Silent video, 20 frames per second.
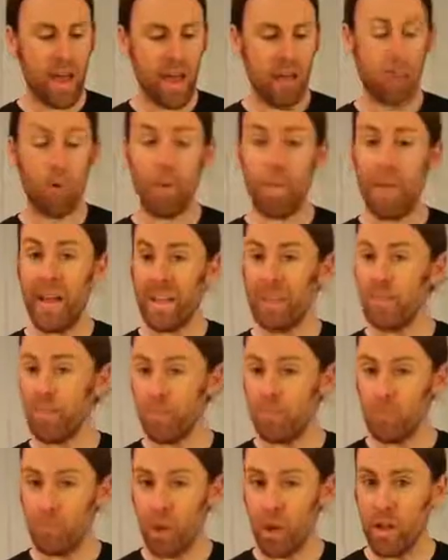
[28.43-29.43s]
And what makes
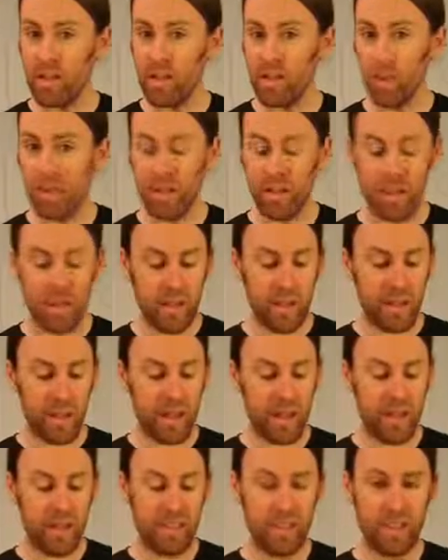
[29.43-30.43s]
them spicy
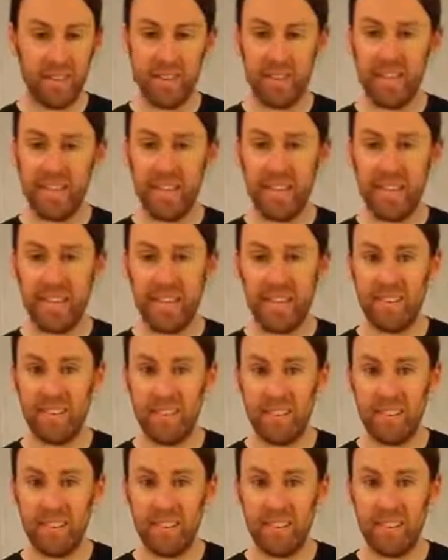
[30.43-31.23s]
is the seeds